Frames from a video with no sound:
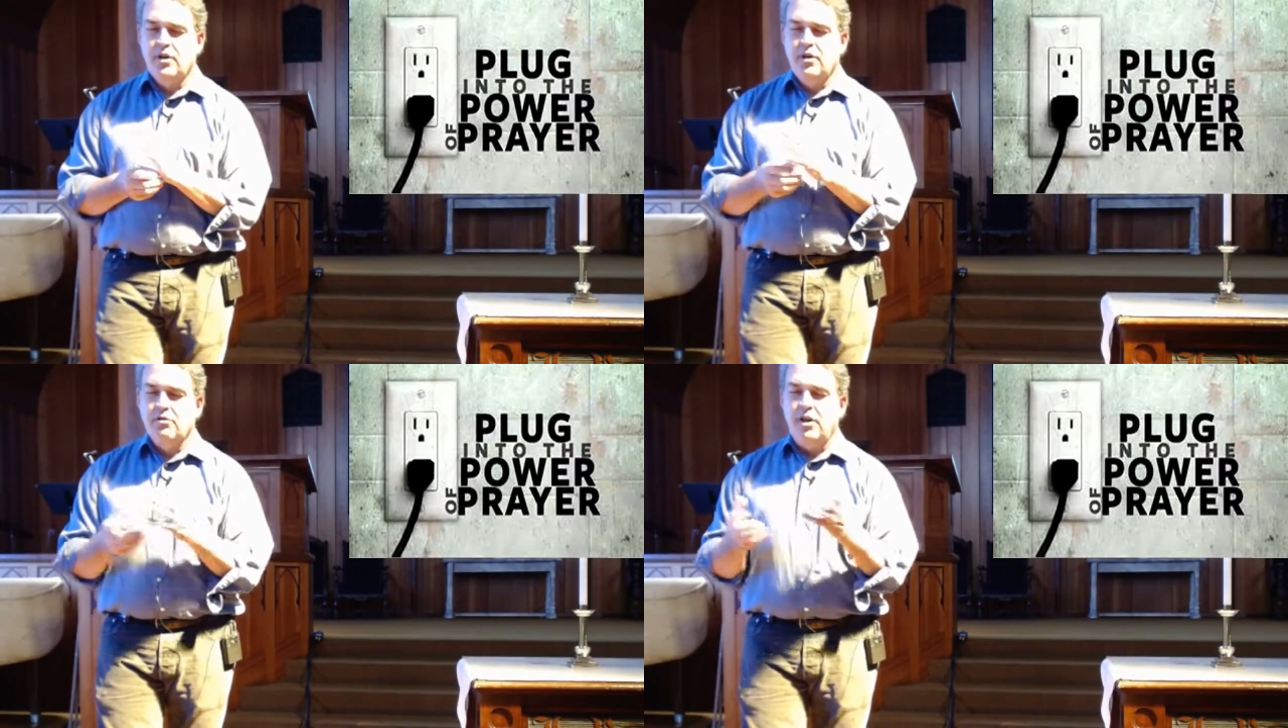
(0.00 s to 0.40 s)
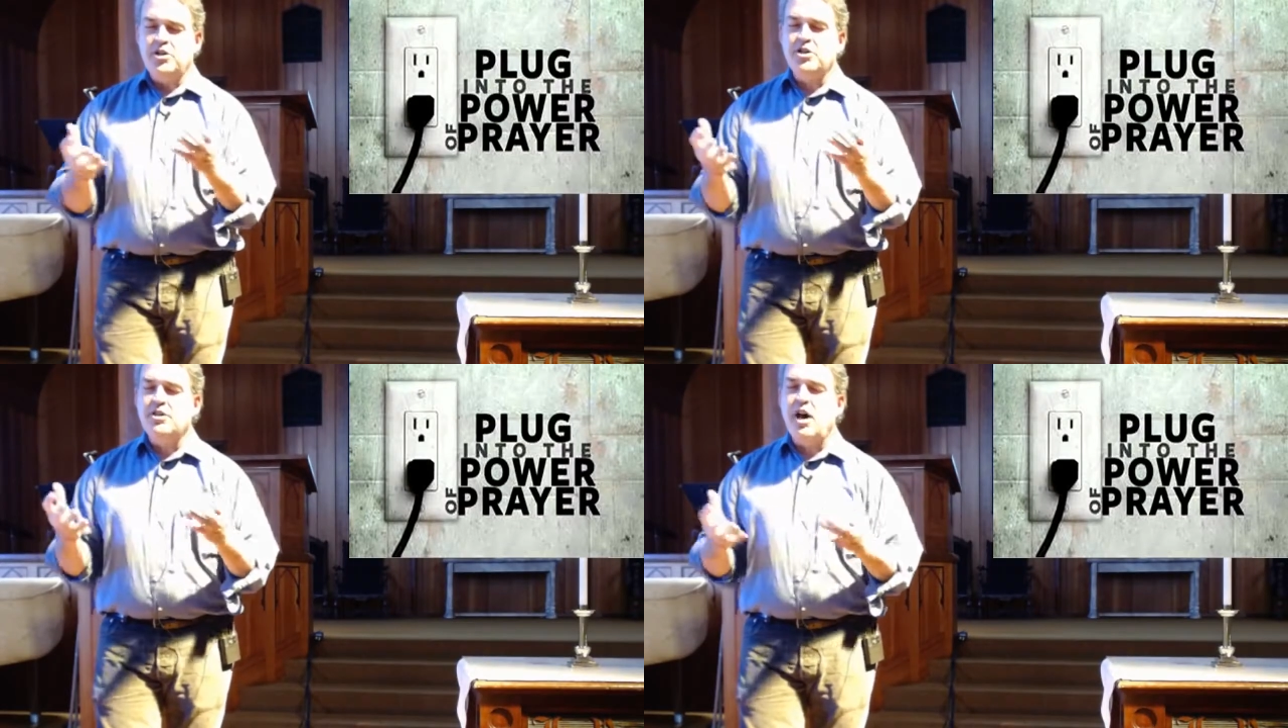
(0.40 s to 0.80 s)

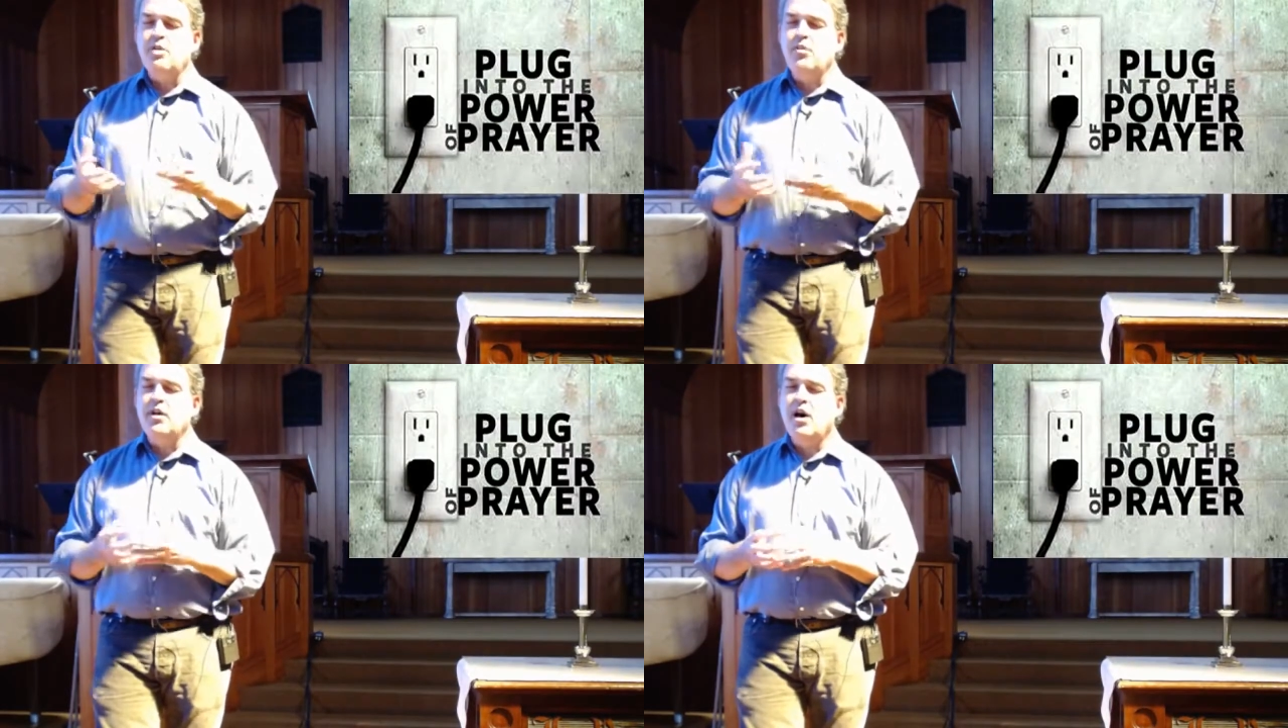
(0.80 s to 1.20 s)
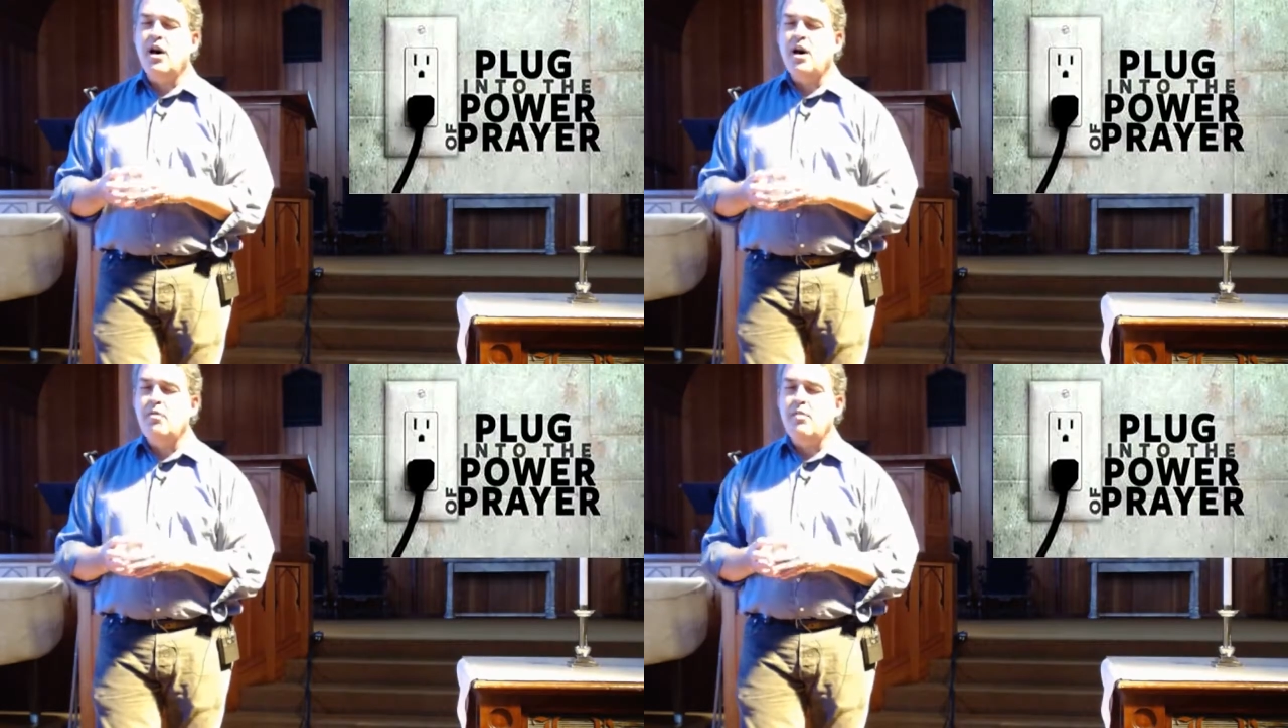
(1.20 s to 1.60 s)
Gracious God, we
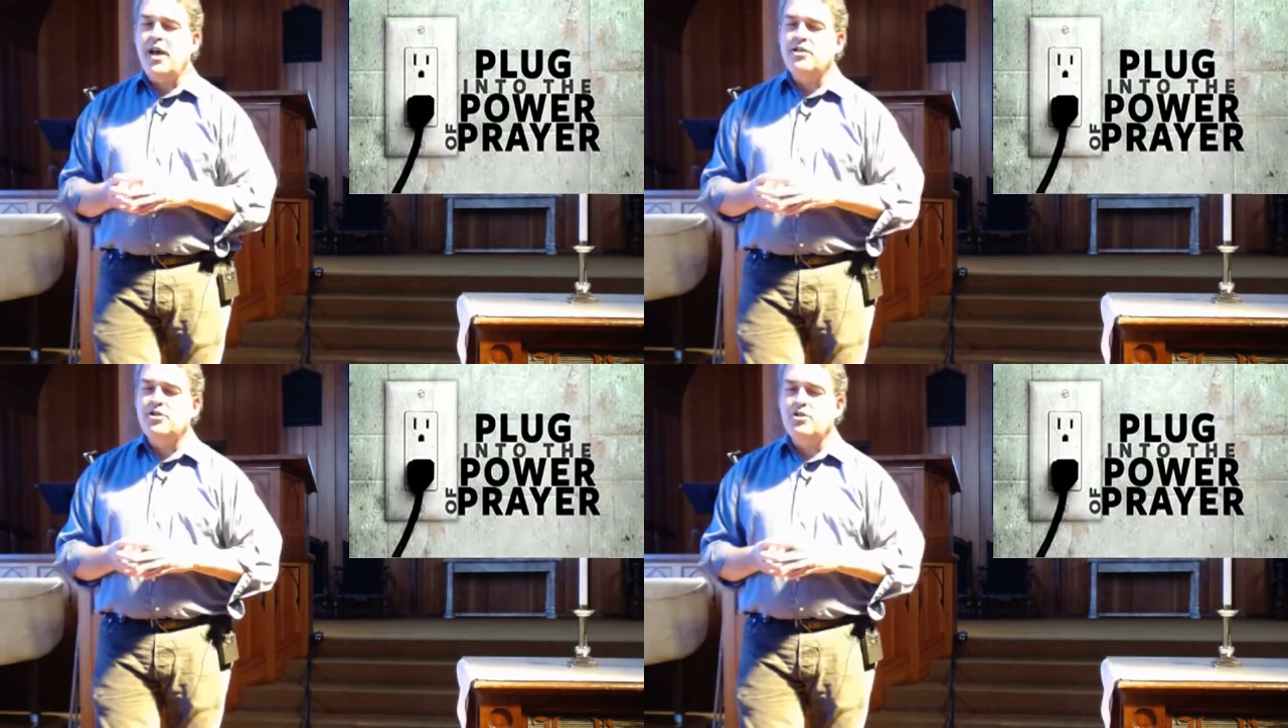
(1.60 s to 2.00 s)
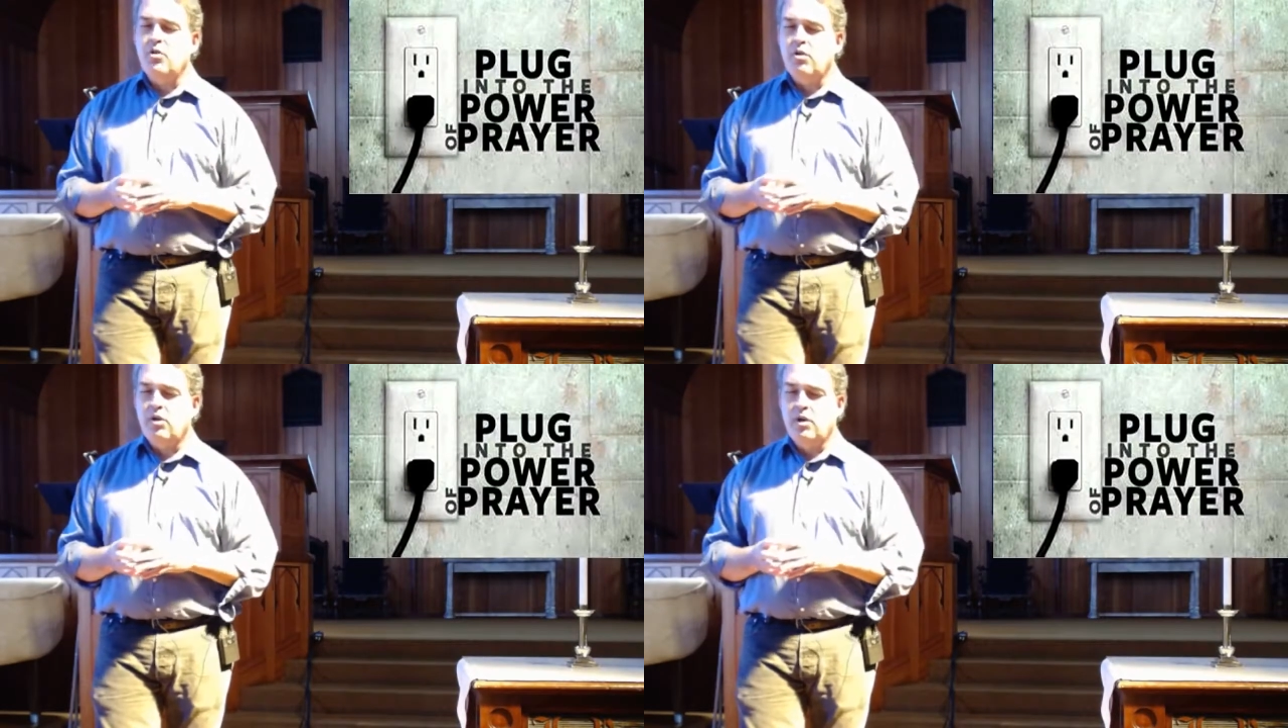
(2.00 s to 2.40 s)
come as
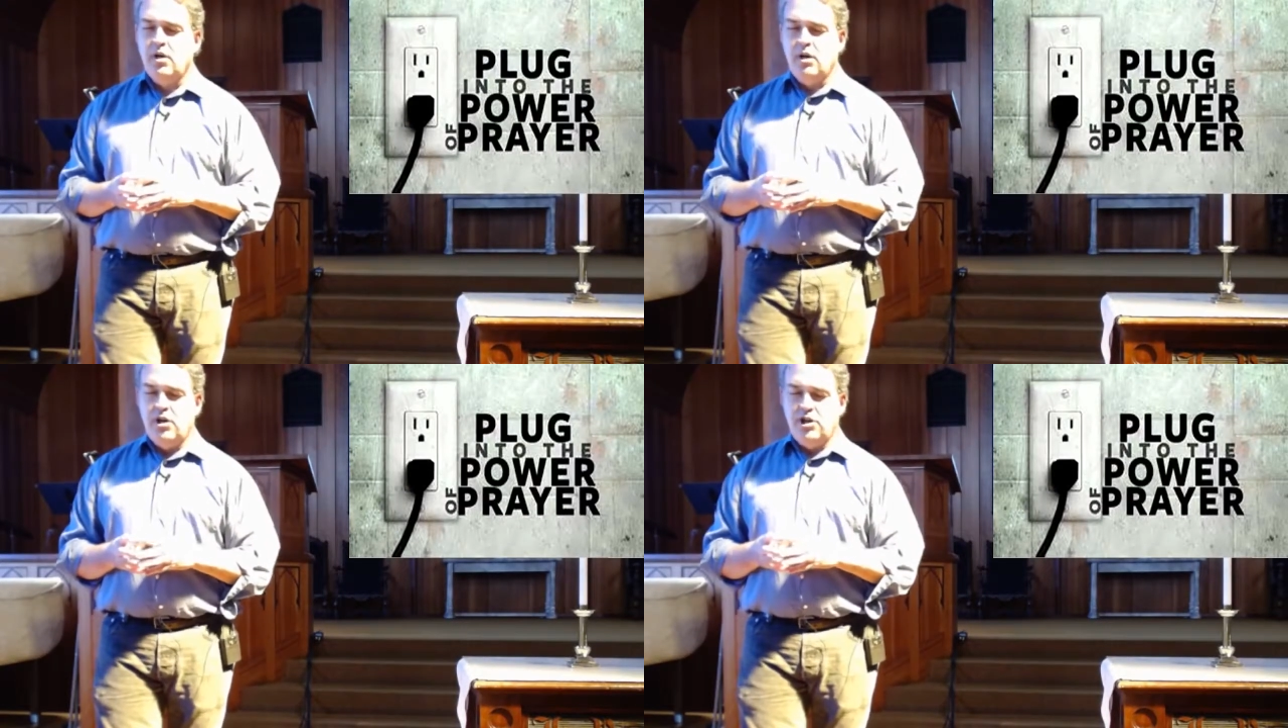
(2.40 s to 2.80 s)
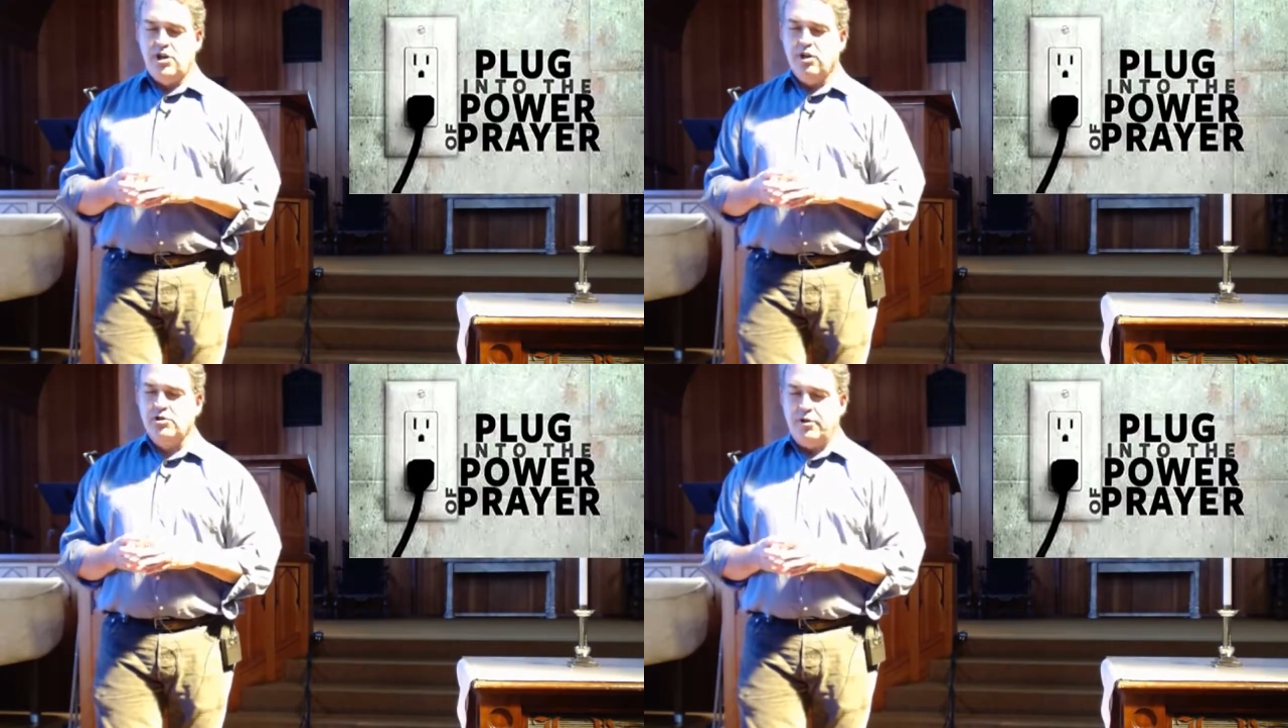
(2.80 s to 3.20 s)
your
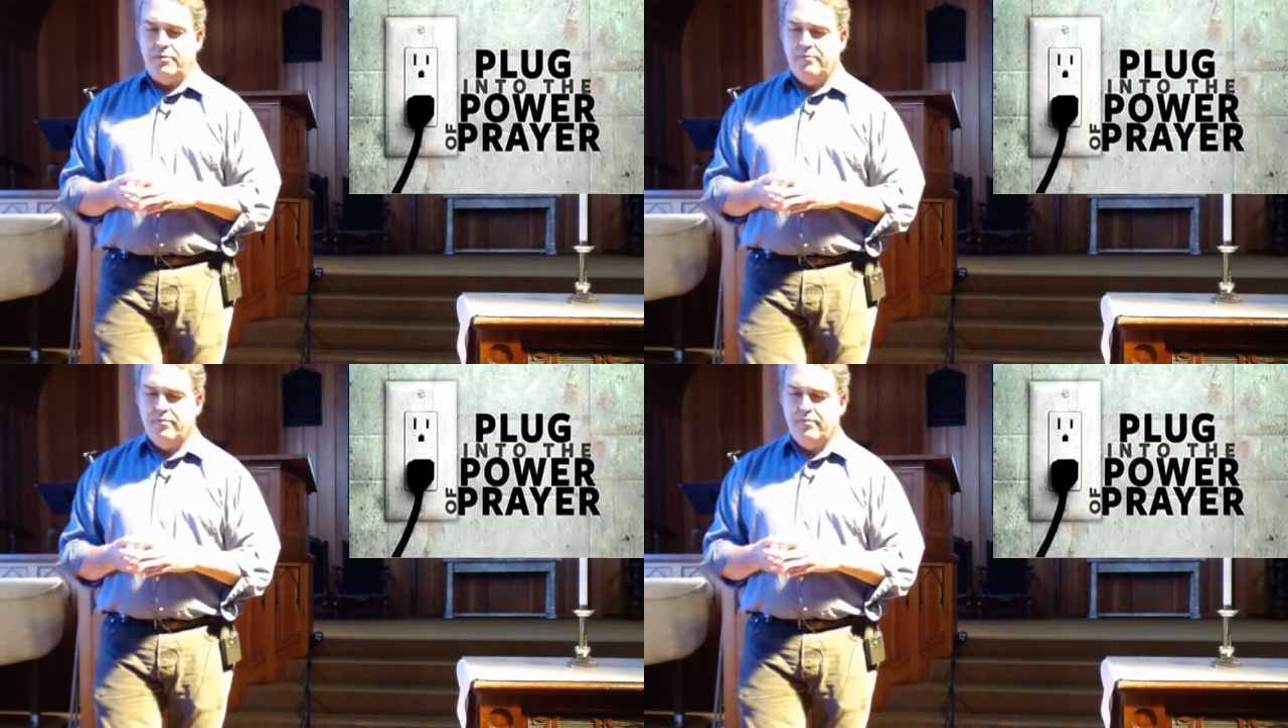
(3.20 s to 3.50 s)
children,